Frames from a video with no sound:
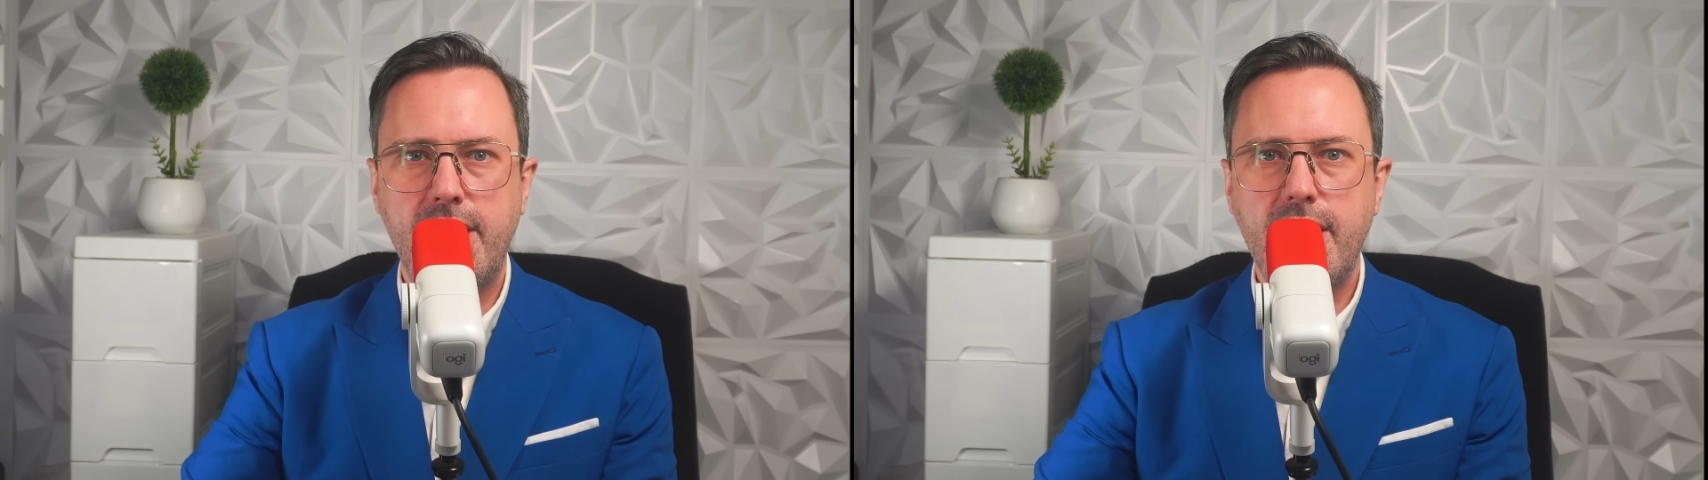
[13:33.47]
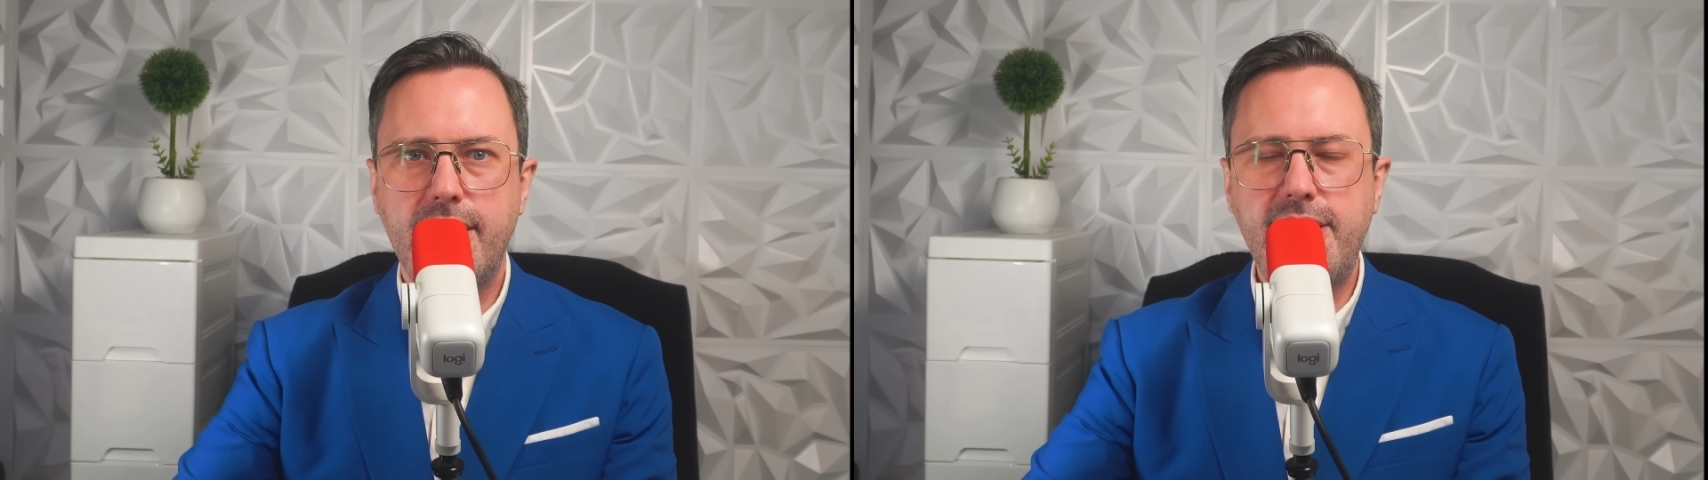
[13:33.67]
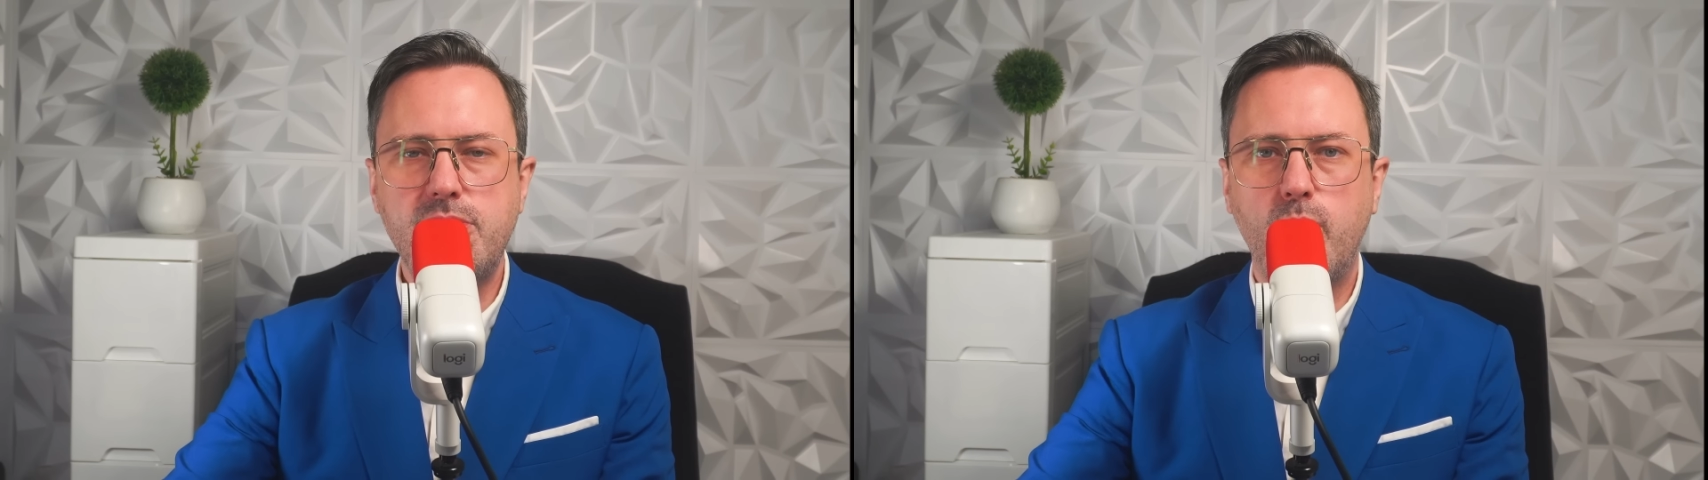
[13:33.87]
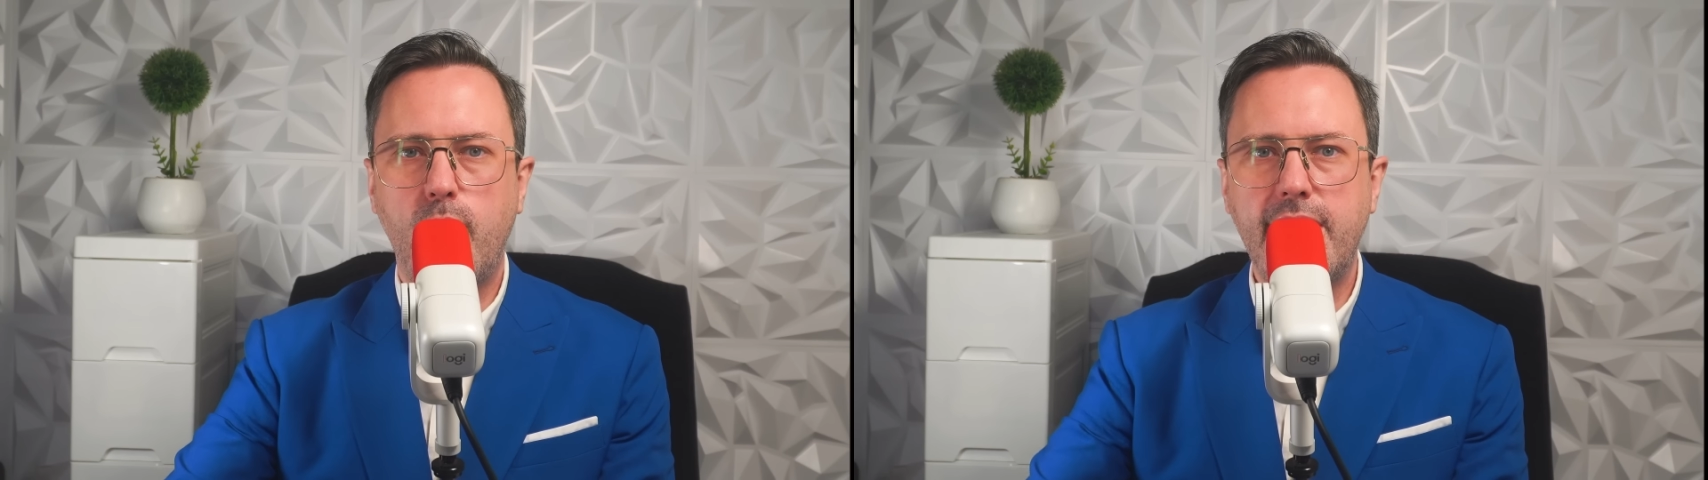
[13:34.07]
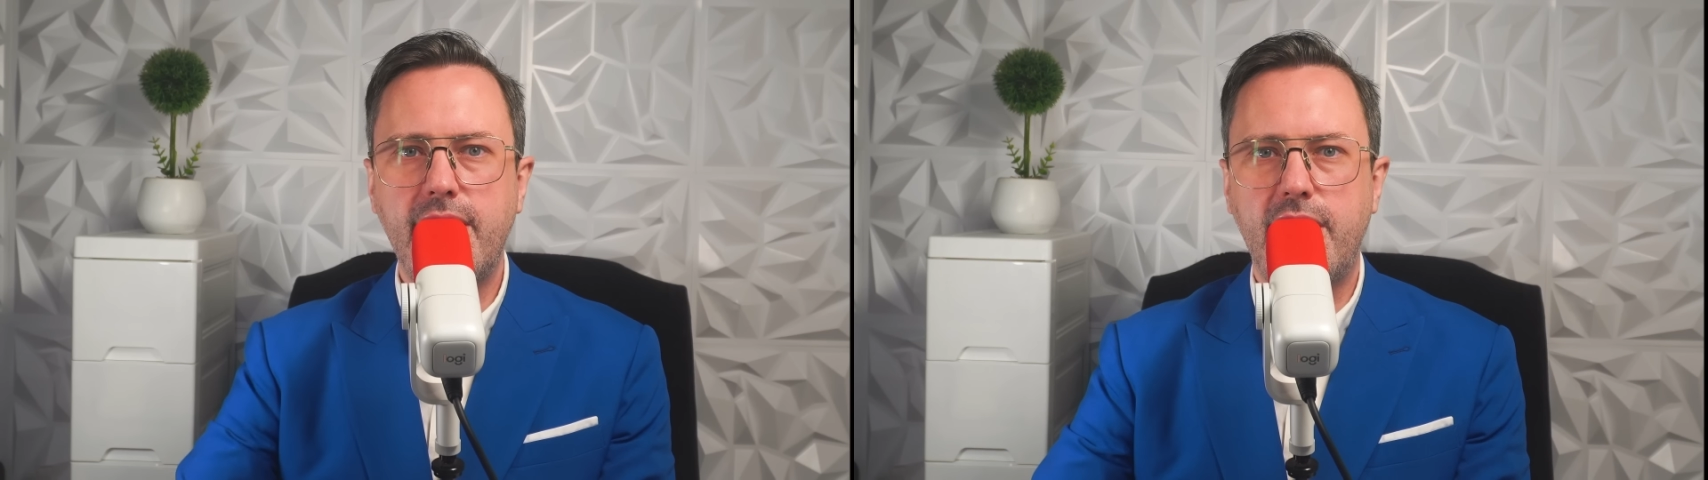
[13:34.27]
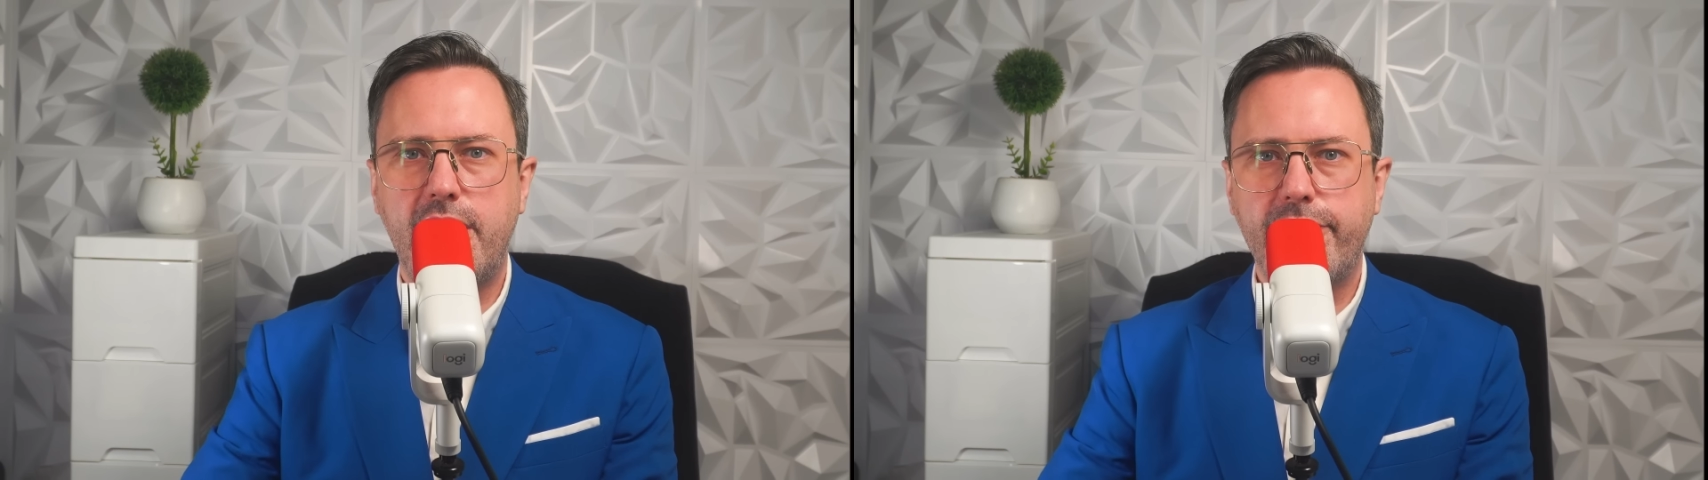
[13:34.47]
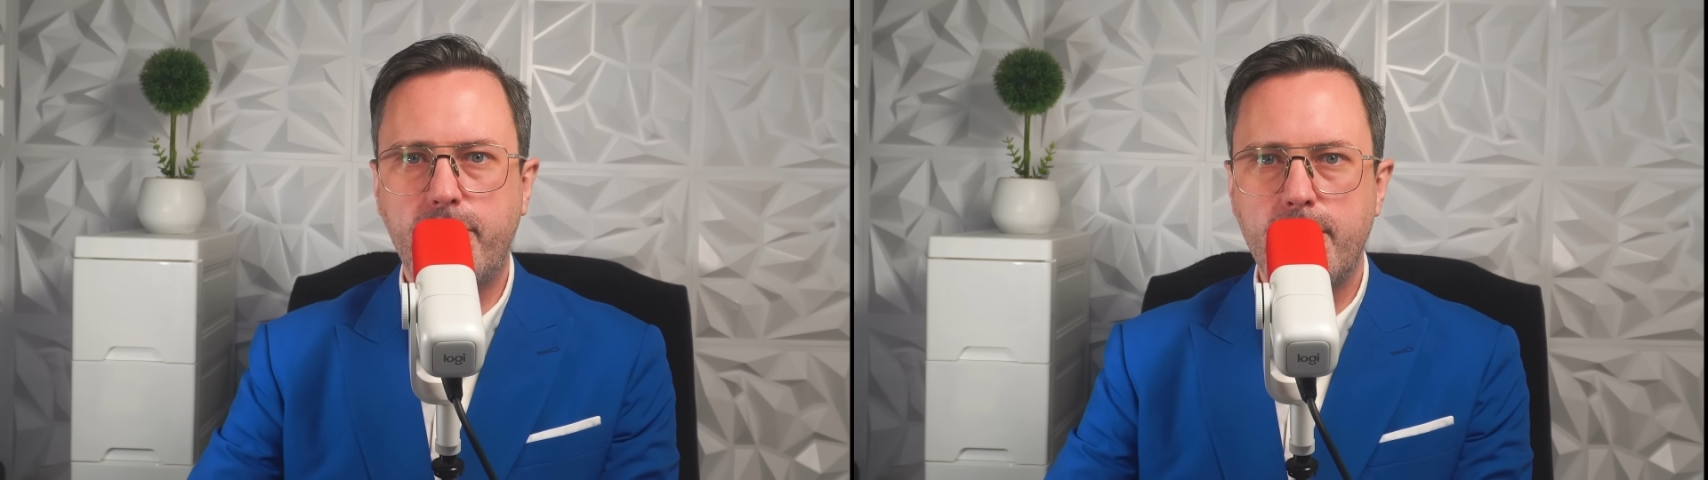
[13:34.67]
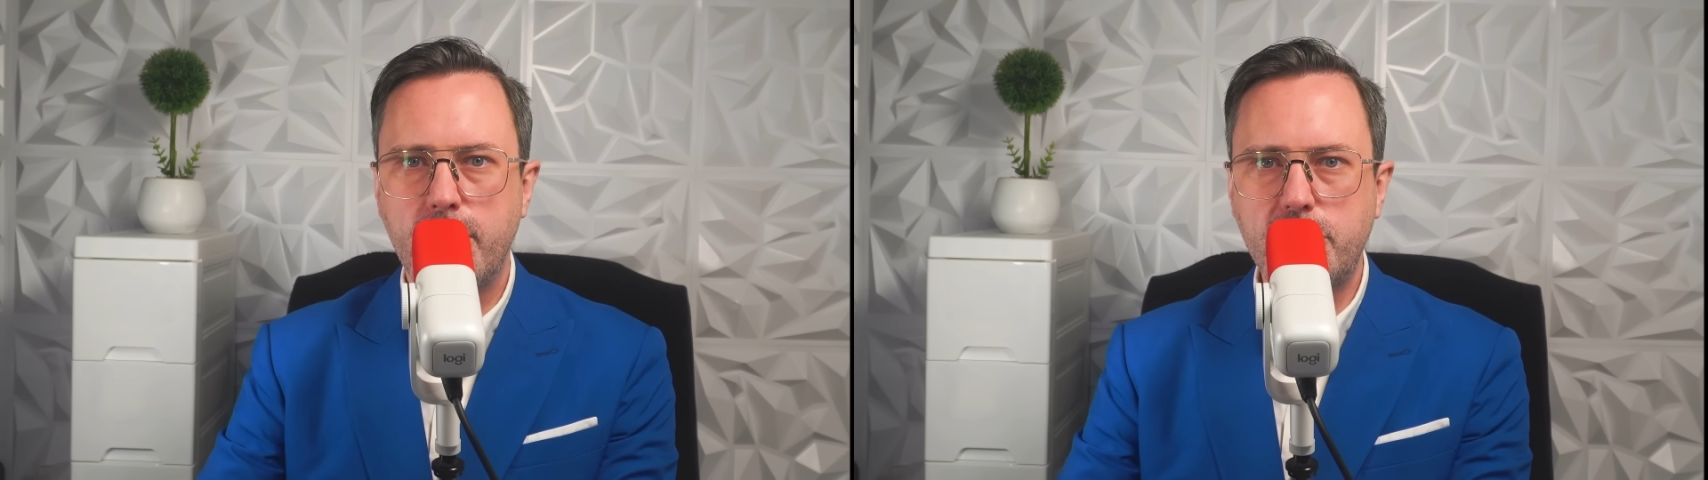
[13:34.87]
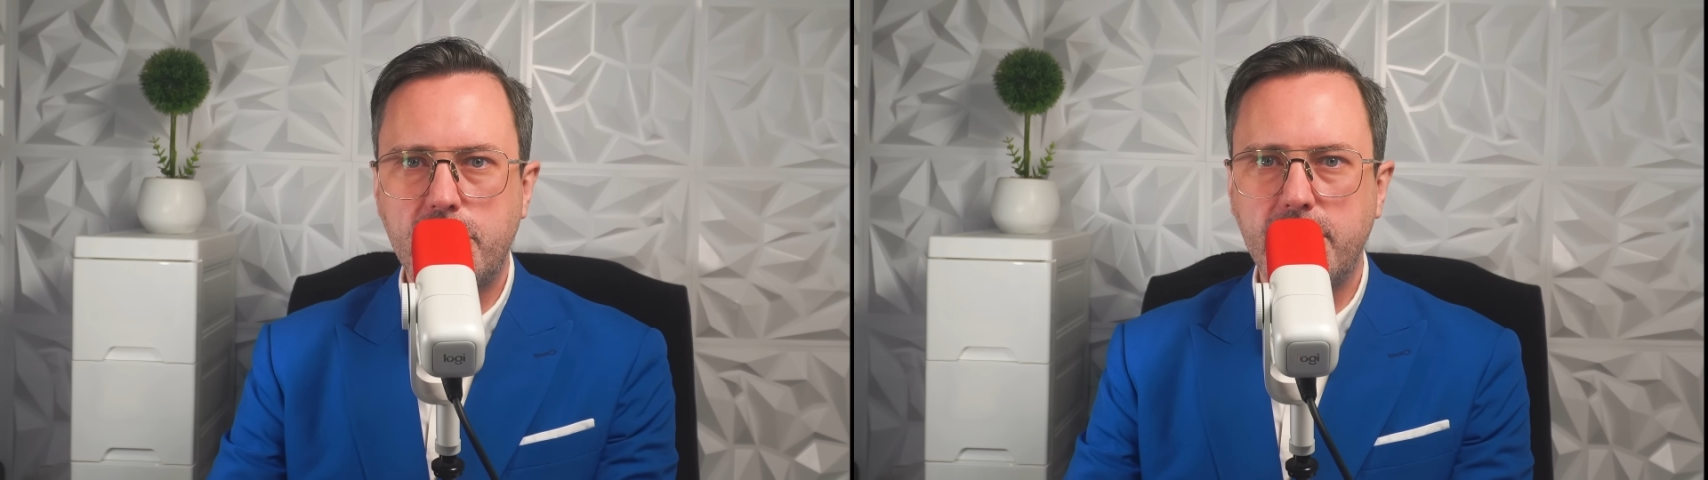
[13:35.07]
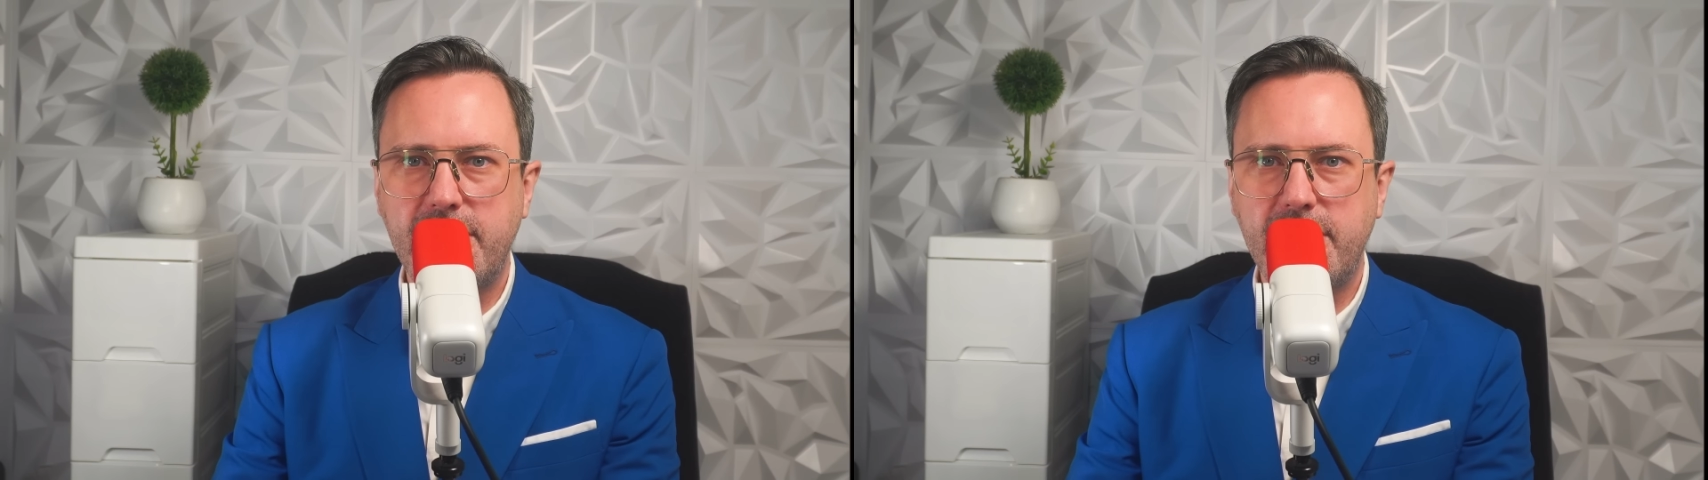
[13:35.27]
These one-off promotional